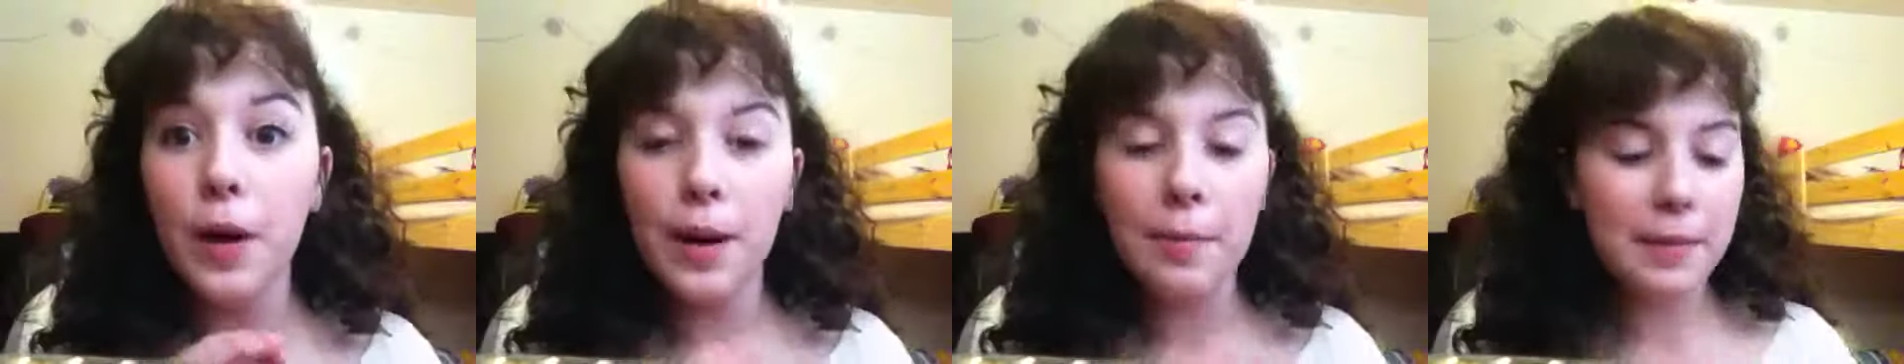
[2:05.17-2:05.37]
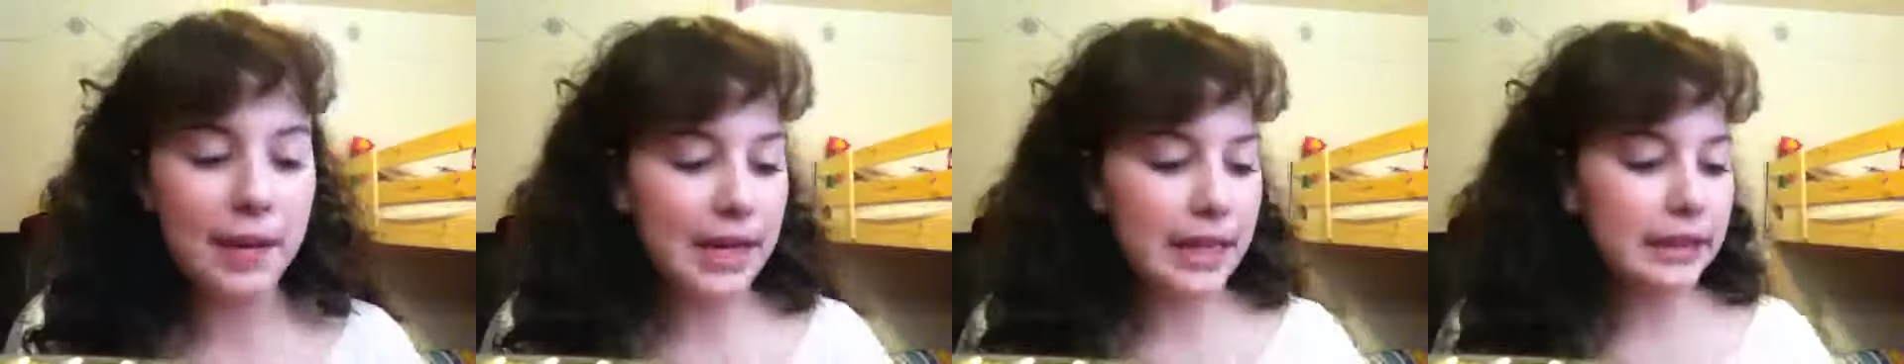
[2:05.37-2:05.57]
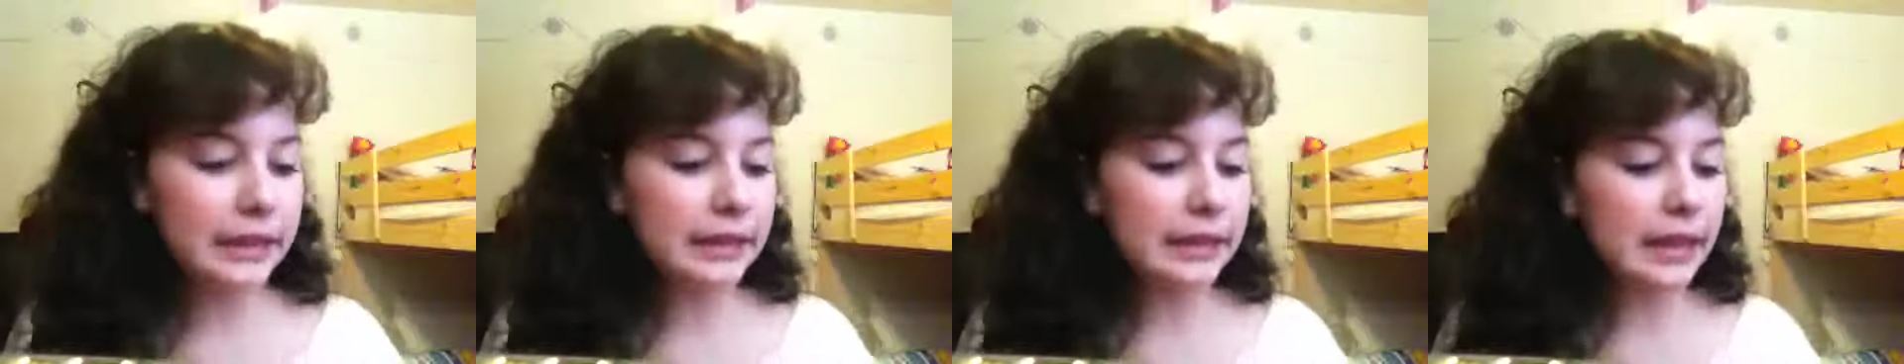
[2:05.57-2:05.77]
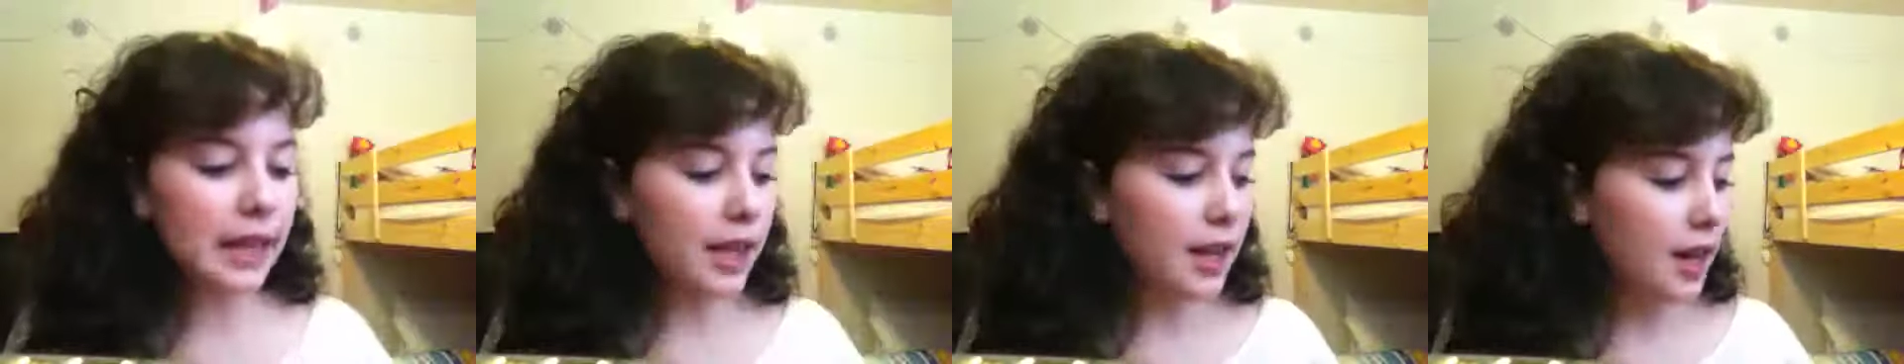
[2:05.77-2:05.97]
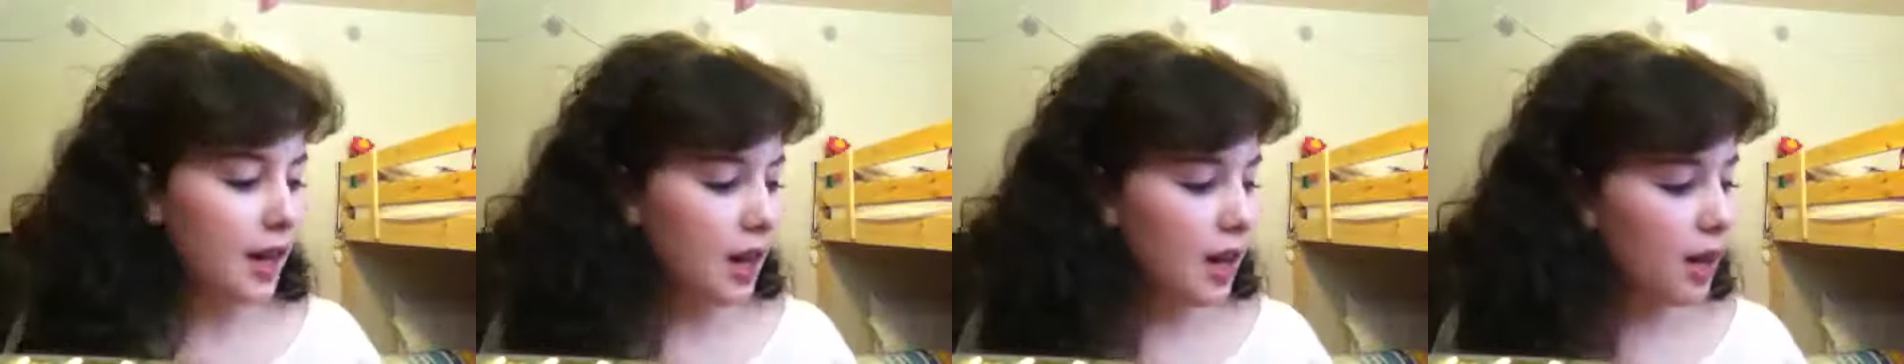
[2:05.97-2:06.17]
on me.
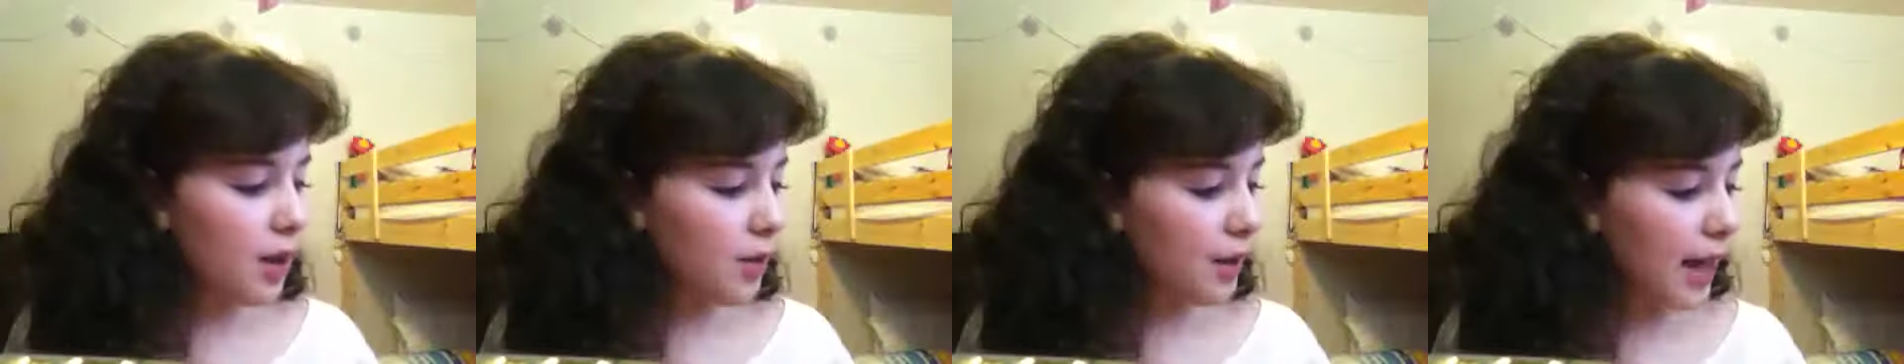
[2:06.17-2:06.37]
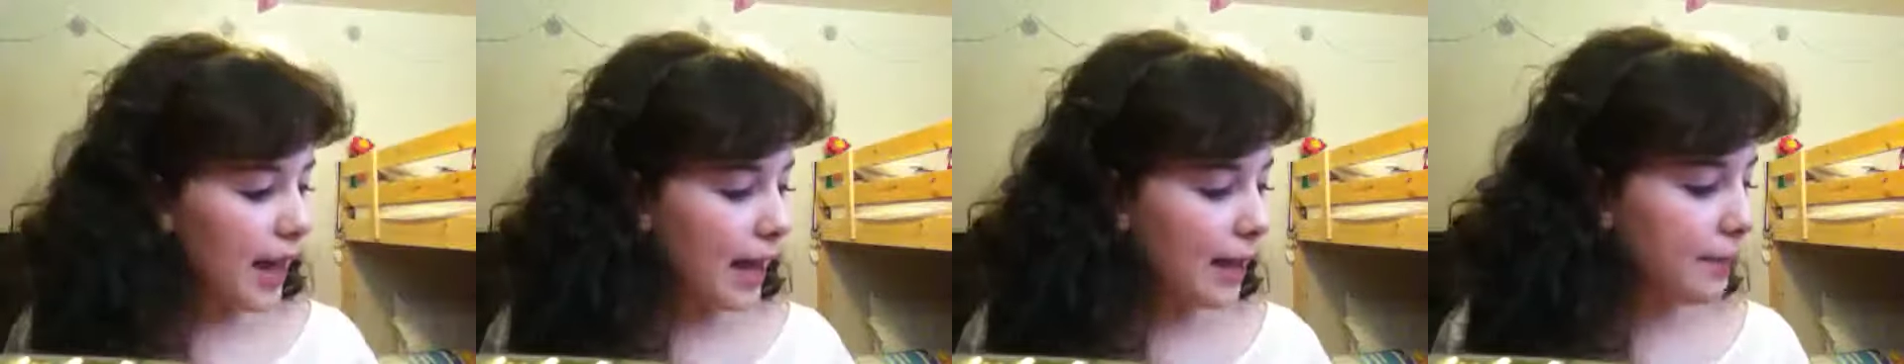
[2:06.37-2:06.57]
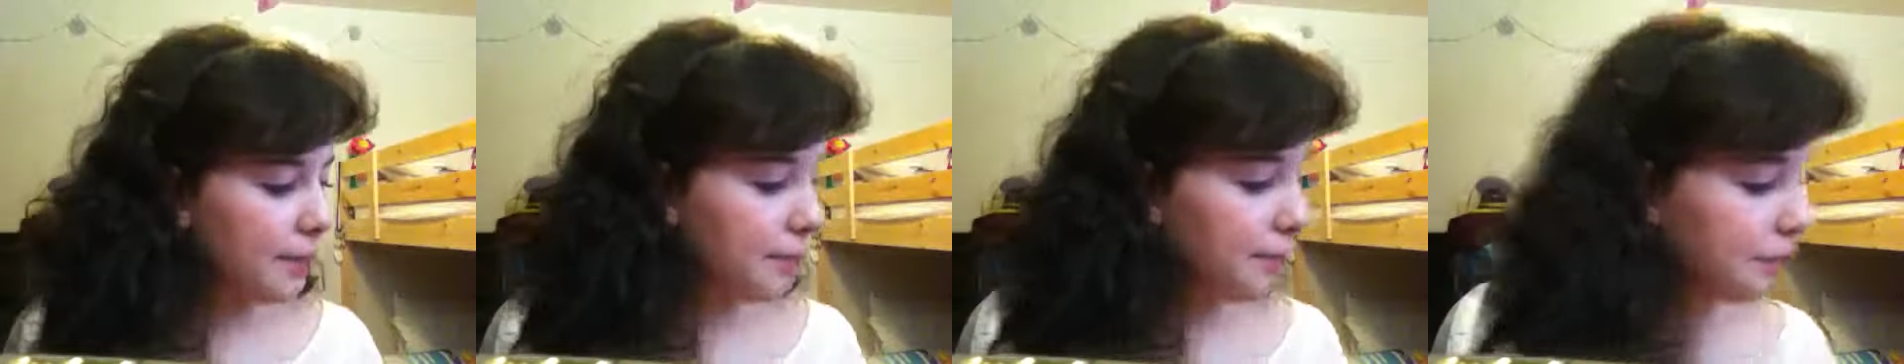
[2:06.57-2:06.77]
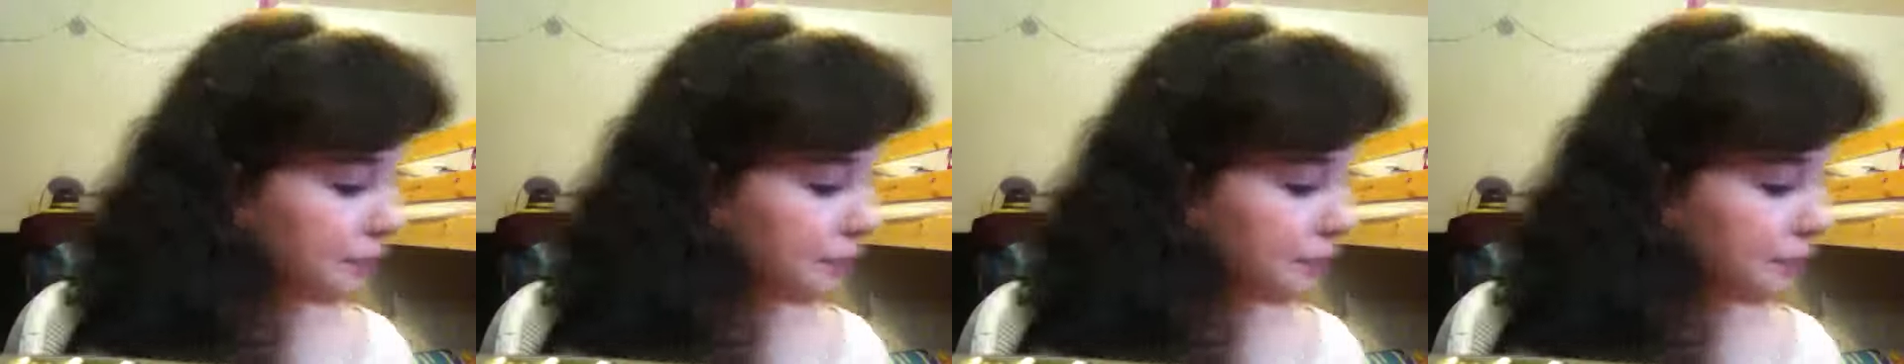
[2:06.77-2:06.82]
Okay.